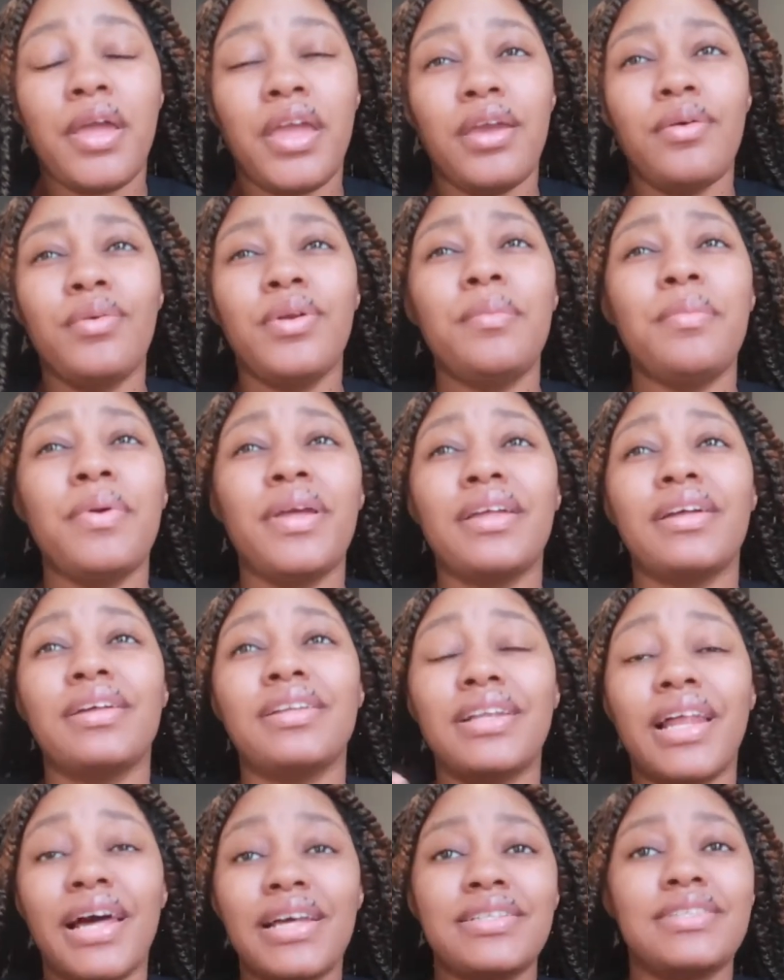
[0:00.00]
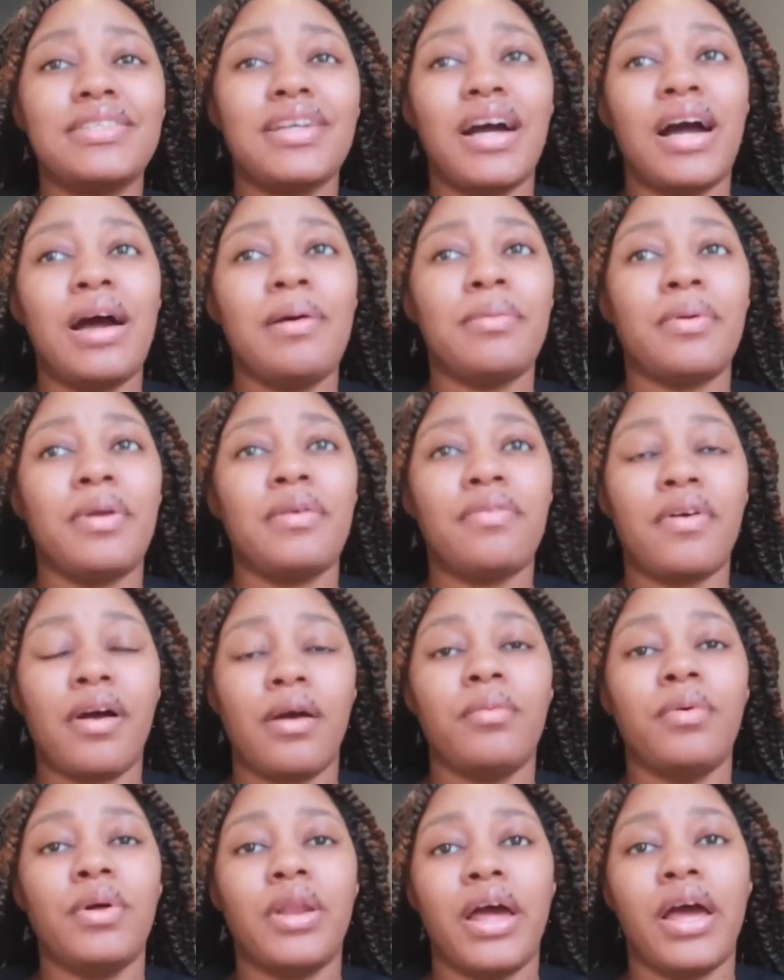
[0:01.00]
It would have been less time if I
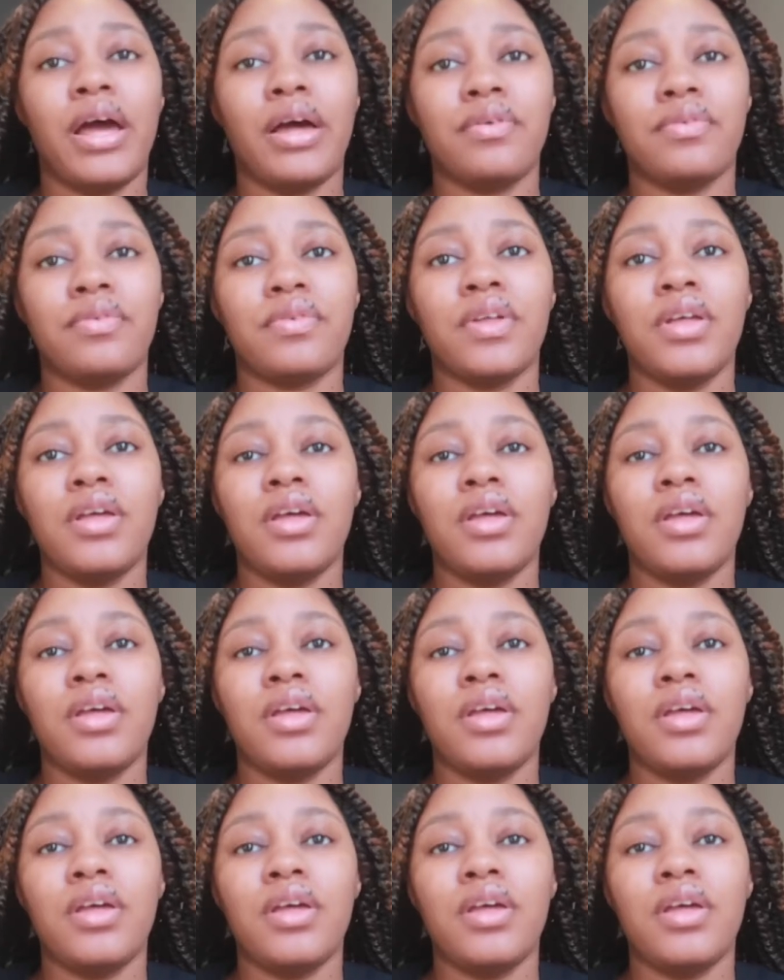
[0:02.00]
would have,